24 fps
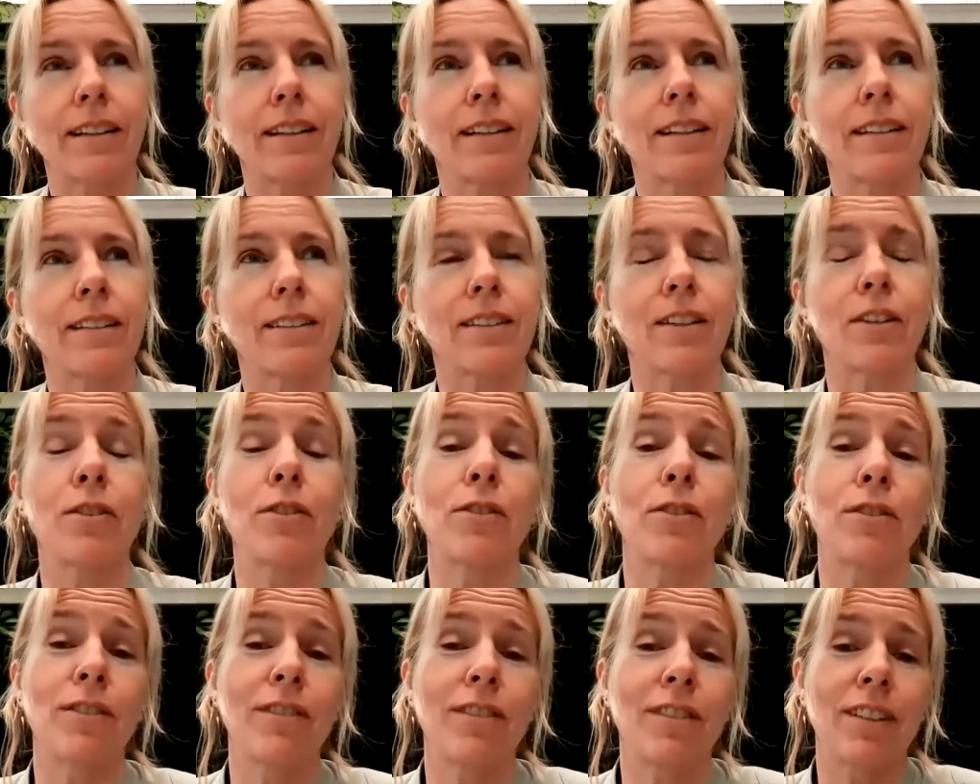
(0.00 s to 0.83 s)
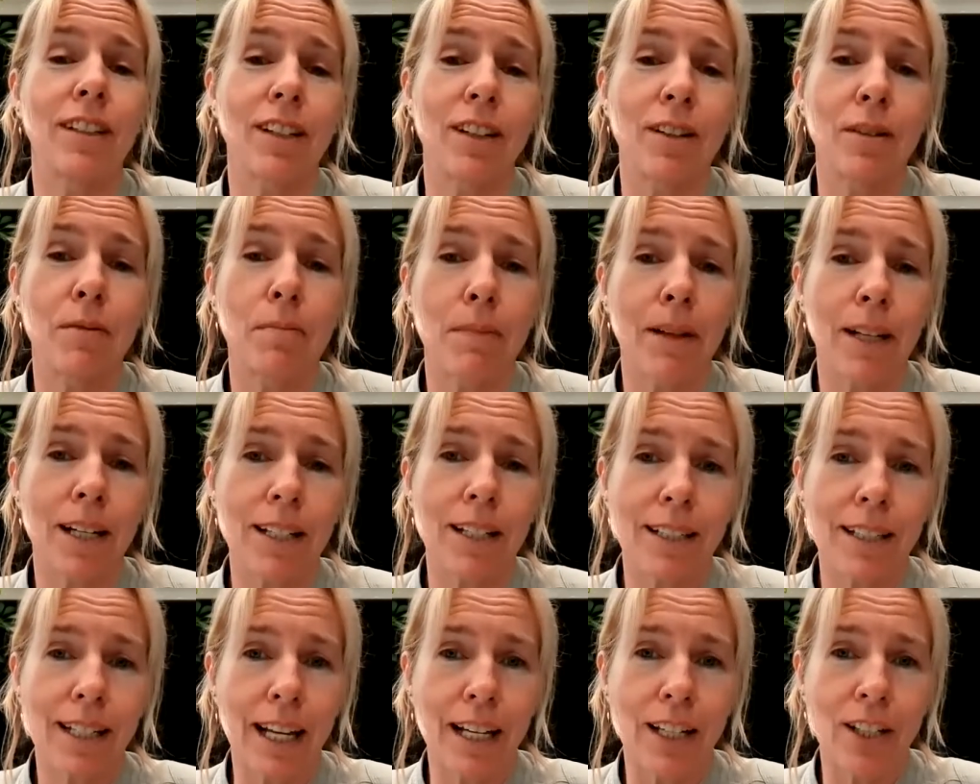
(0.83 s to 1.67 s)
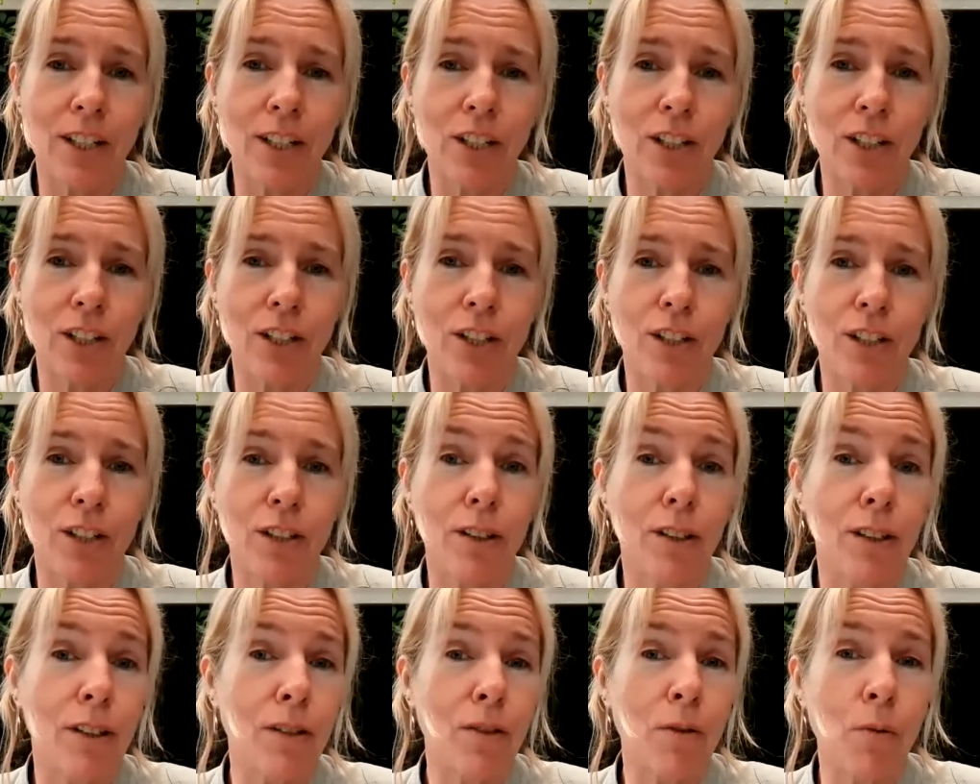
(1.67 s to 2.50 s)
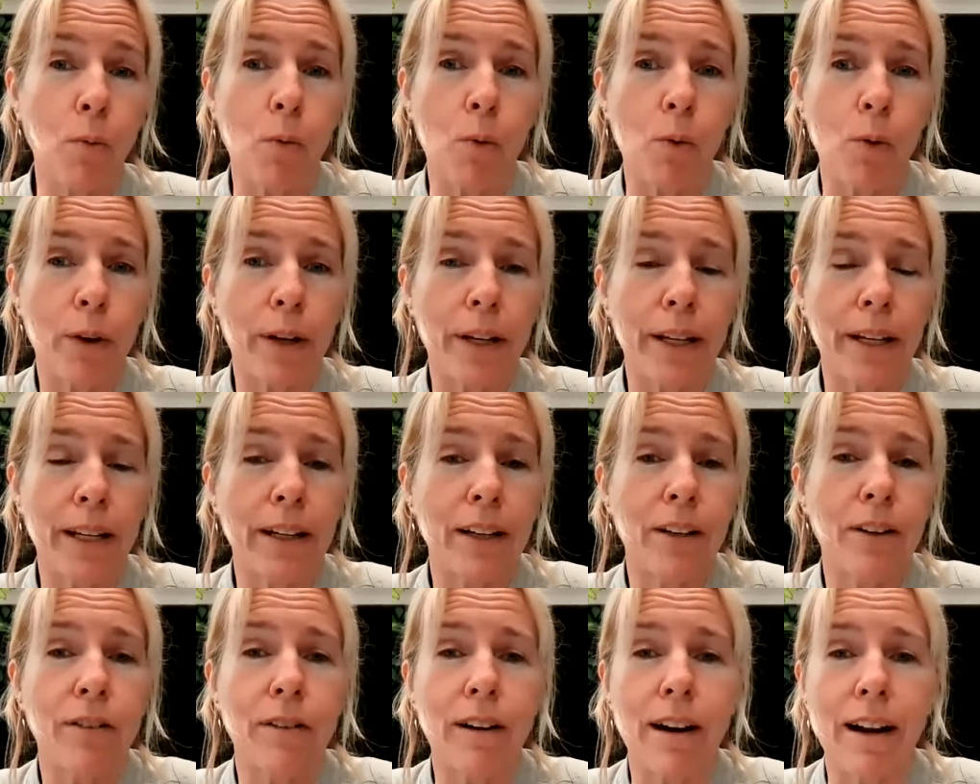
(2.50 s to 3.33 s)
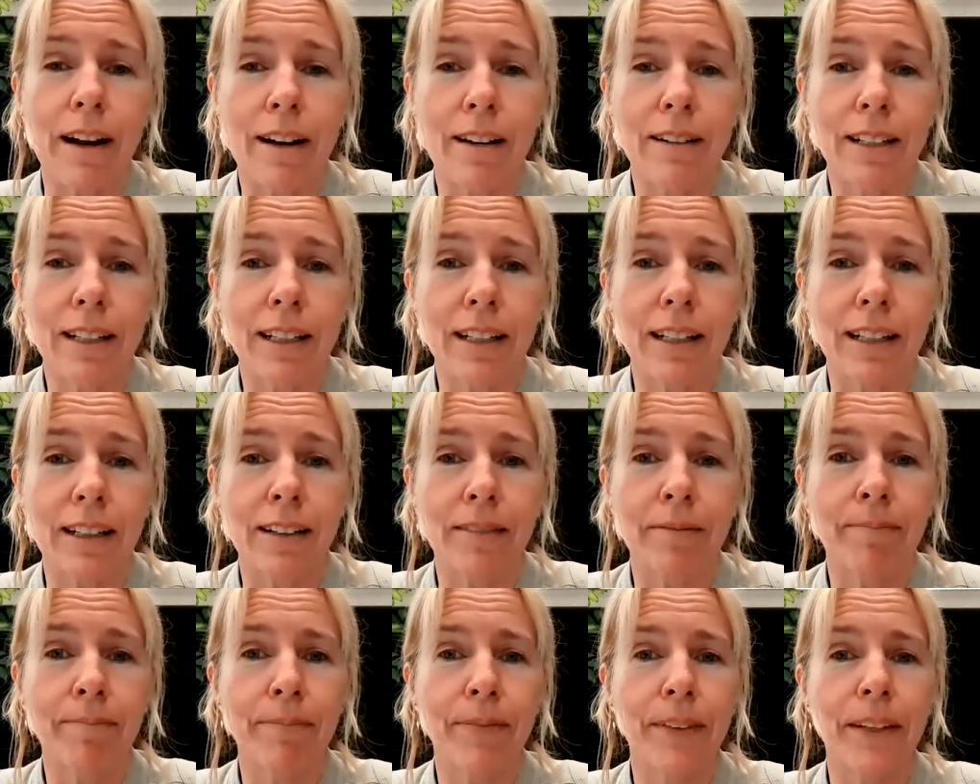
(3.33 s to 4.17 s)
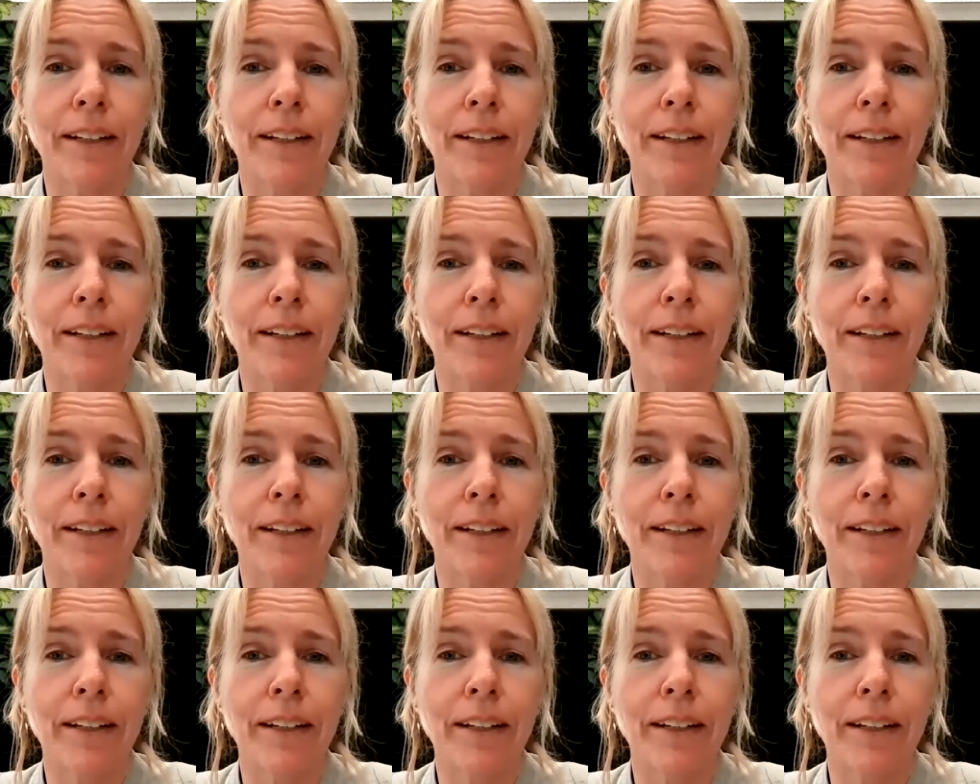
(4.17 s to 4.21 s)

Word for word: Uh, so, you know, meditation, walking, grounding,